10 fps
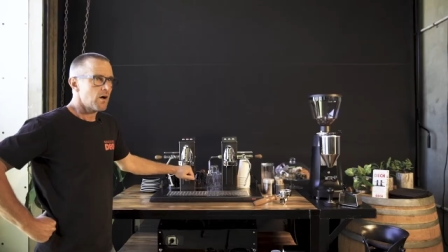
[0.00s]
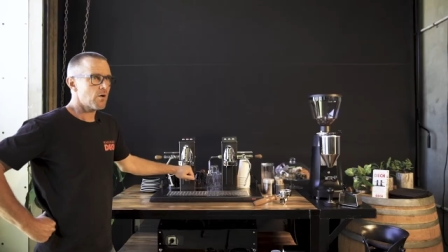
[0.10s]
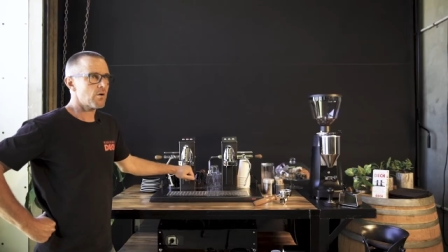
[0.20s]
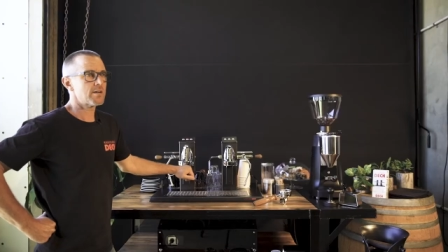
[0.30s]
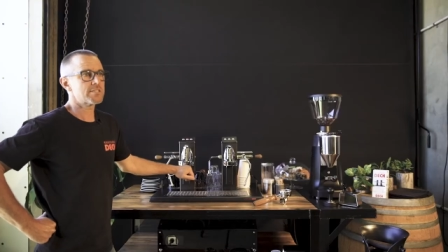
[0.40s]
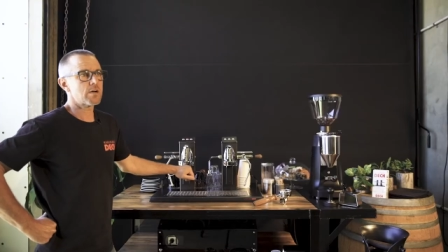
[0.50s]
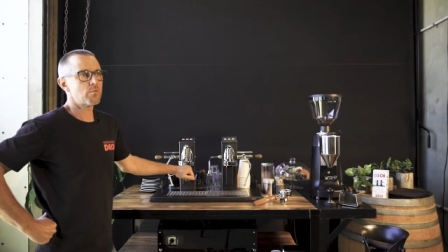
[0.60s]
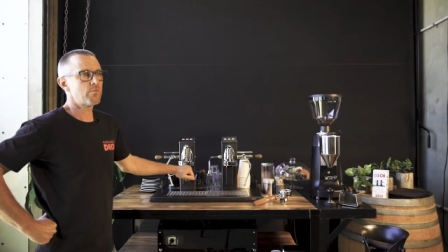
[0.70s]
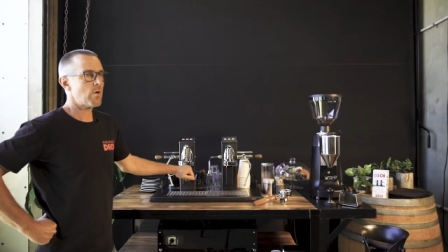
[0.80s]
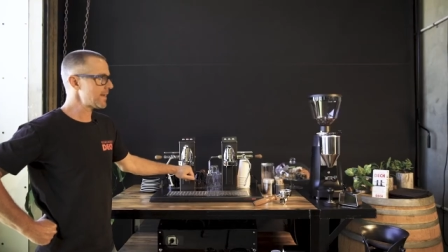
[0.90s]
All right, so
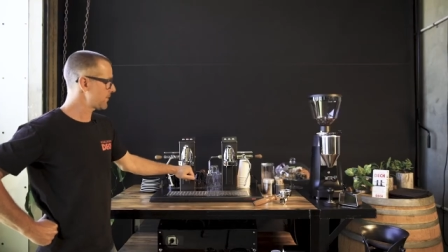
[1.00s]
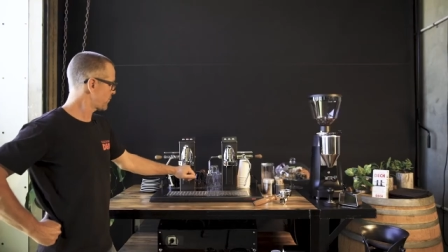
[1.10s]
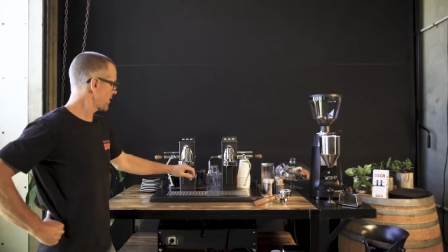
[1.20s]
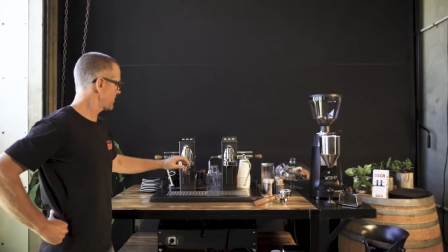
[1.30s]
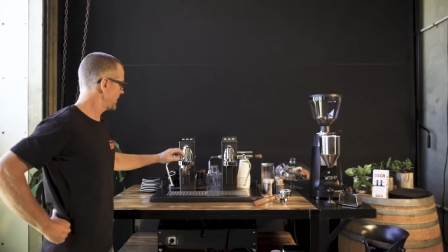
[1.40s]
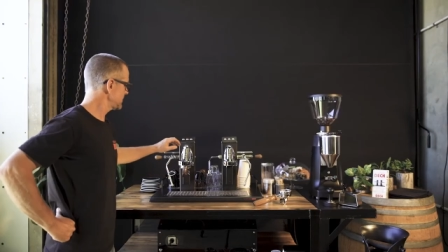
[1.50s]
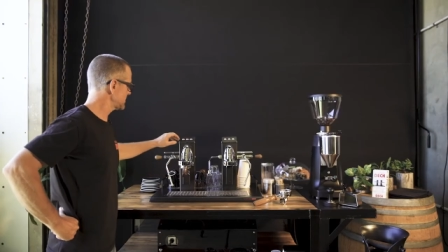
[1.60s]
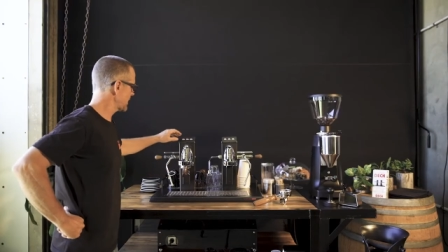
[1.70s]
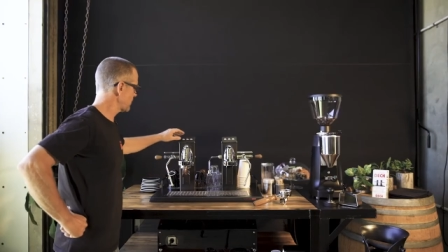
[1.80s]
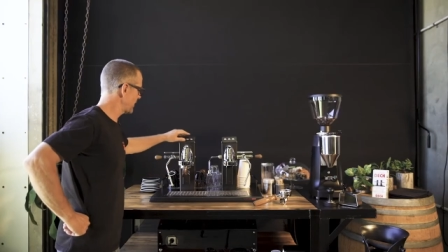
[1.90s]
we've waited three
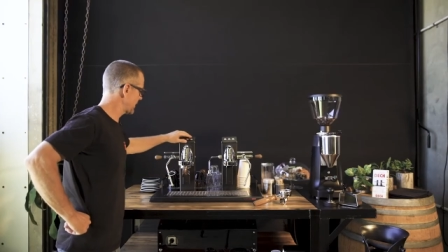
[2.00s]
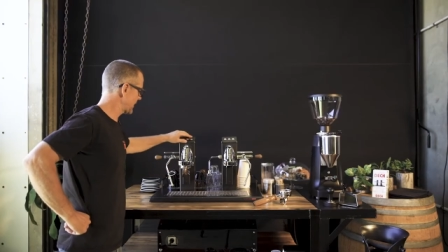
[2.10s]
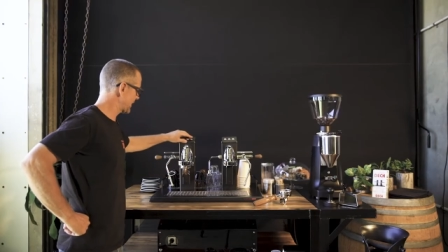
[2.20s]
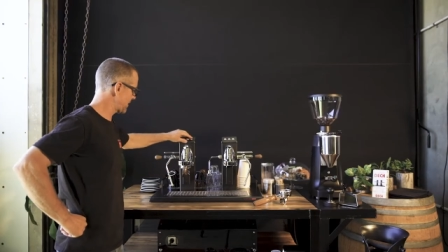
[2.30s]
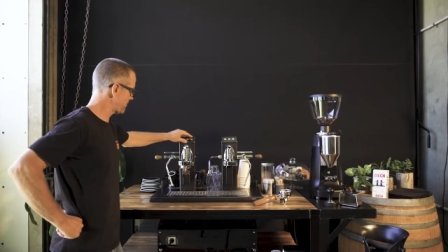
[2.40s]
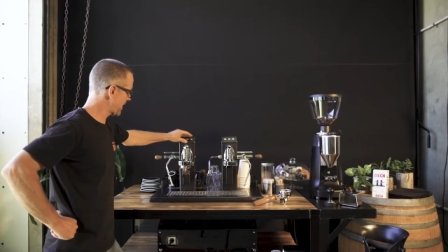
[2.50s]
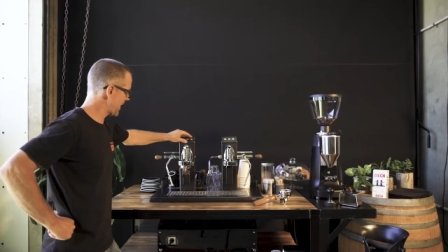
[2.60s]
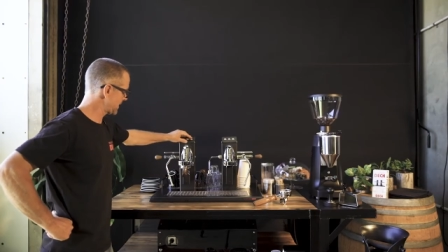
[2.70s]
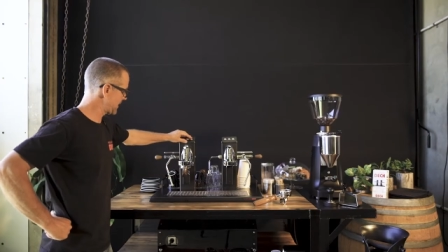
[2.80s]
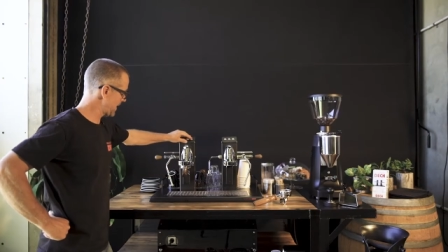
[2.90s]
minutes and we're gonna come
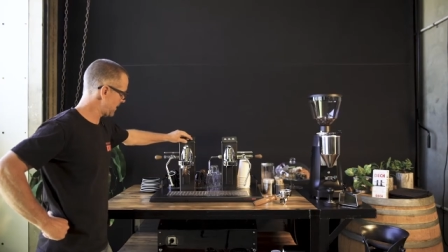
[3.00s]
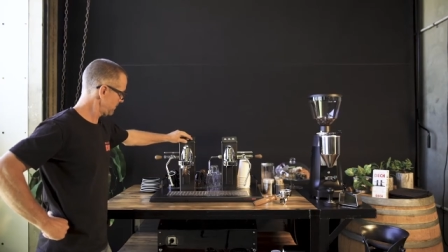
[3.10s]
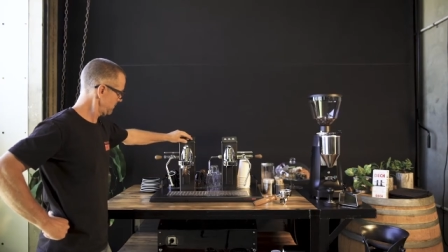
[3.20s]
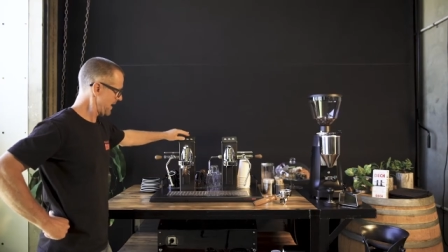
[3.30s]
back now.